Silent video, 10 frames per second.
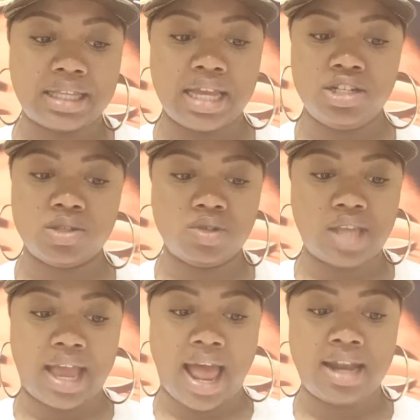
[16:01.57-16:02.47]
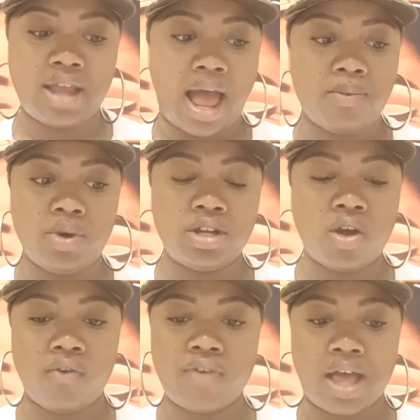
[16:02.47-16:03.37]
they just was like, I want to
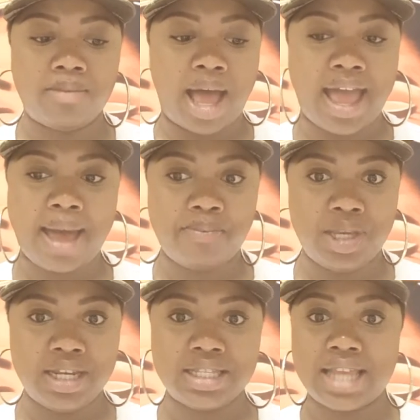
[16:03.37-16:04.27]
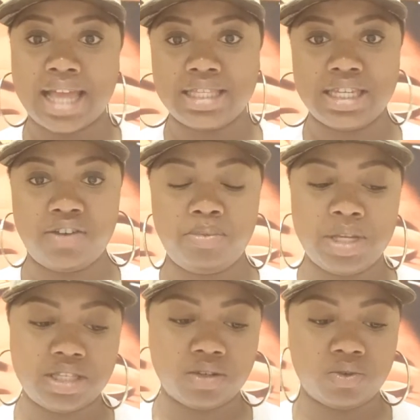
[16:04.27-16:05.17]
go find my happiness, that 10 of
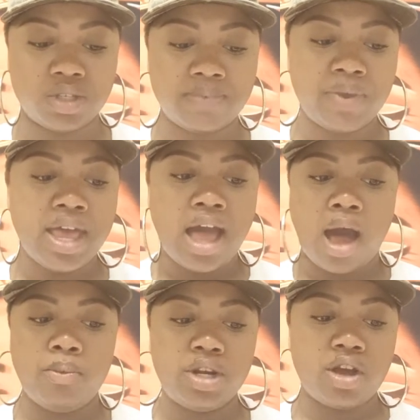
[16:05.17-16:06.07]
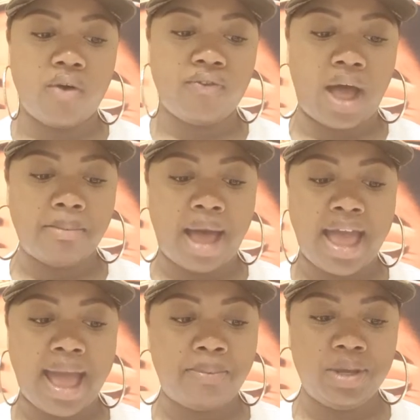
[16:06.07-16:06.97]
Pentacles. I want to go find my
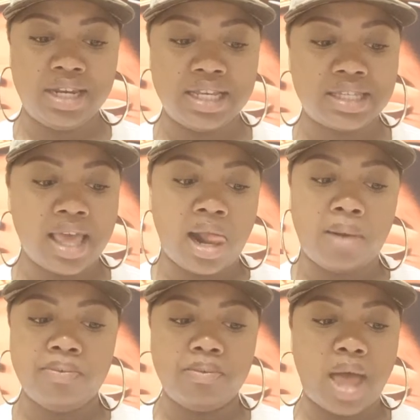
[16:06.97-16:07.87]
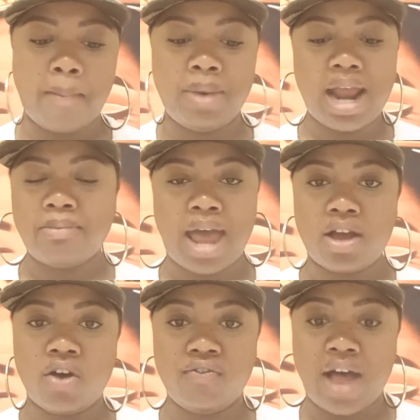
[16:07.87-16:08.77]
happiness, but I'm
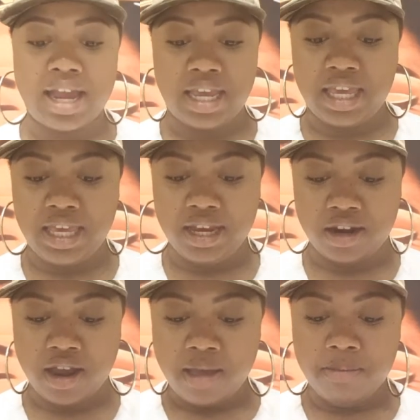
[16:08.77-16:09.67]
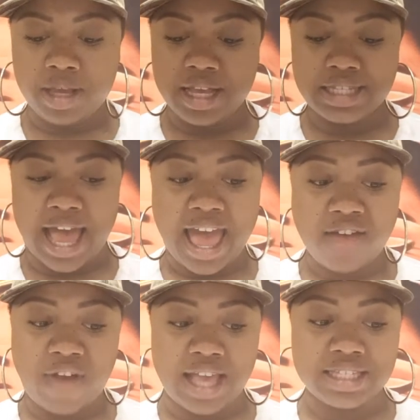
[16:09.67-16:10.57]
not going to find it here because I
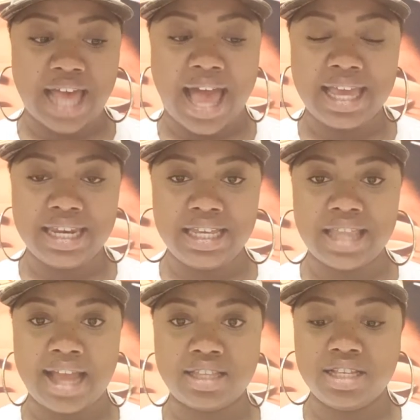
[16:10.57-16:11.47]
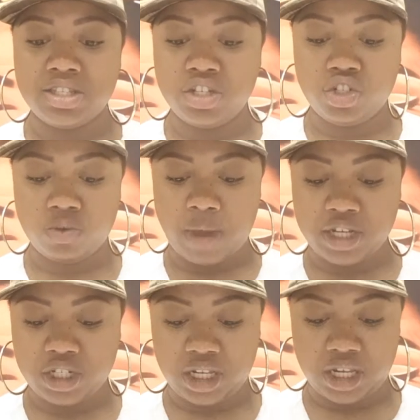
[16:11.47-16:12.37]
have anxiety. Like this
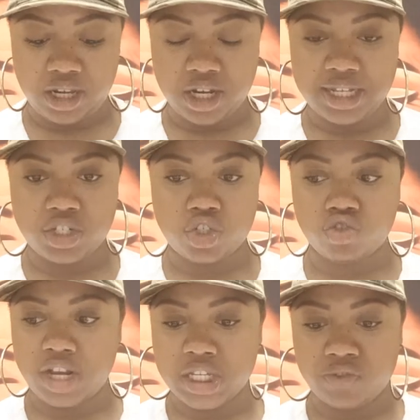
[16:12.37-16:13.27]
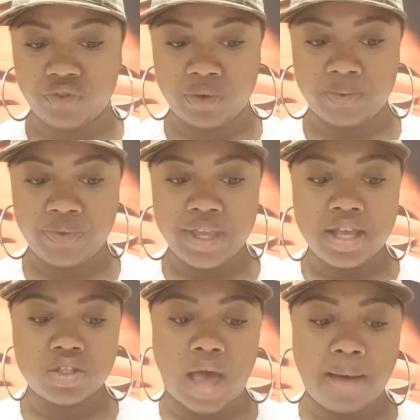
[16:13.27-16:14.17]
situation here is stressful.
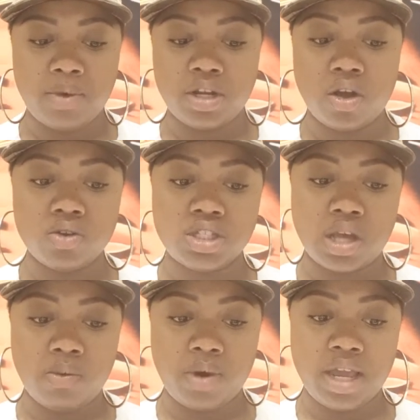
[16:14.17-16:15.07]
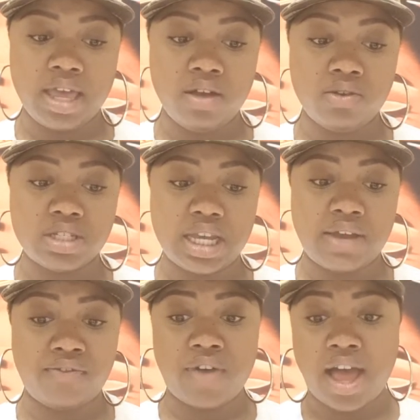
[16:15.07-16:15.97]
So I'm going to go somewhere else
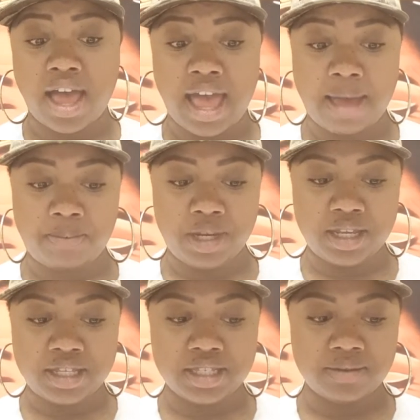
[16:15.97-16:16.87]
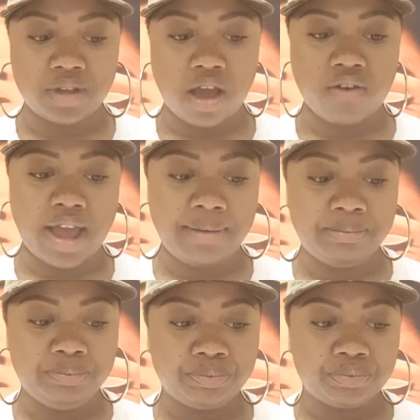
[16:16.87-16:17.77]
and find happiness. All
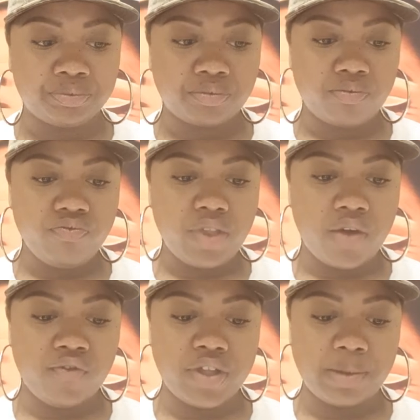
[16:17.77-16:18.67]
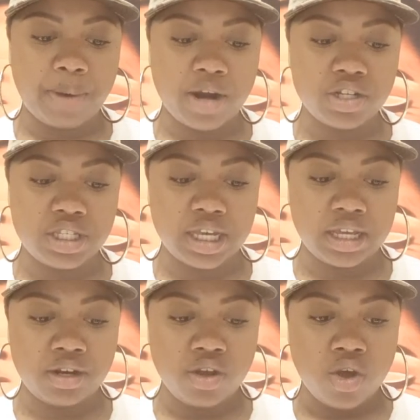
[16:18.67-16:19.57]
right. For the
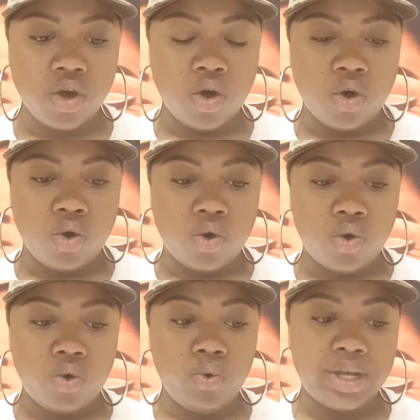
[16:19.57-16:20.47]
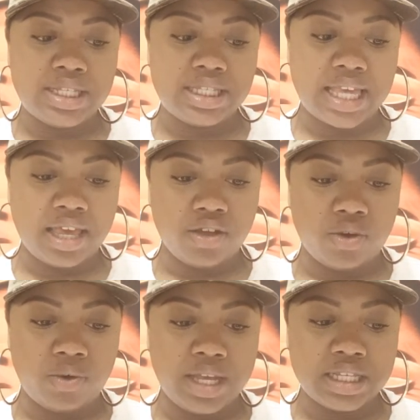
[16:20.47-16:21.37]
person who is
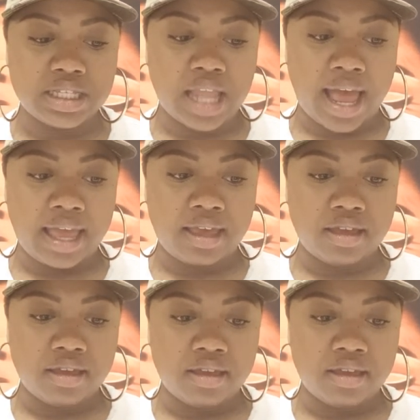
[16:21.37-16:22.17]
single, it's like